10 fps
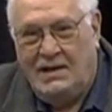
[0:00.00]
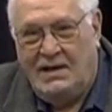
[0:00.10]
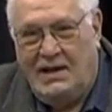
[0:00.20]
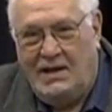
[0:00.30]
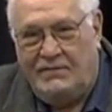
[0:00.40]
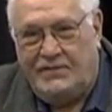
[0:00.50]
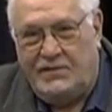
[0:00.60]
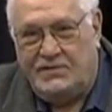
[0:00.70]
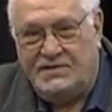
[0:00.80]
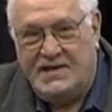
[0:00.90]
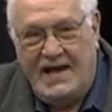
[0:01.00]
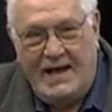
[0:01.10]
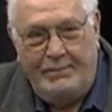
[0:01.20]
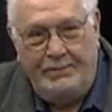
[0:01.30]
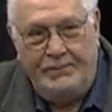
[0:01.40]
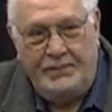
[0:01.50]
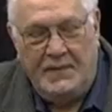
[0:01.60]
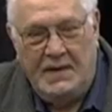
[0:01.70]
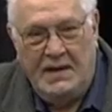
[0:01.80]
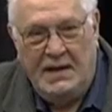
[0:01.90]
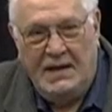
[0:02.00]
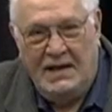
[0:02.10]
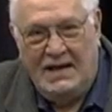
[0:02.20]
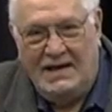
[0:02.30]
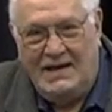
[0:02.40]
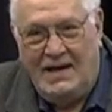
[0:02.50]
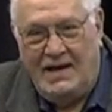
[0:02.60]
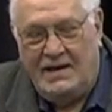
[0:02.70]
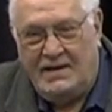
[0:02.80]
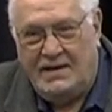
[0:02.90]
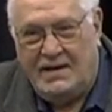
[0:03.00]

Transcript: after Sam, and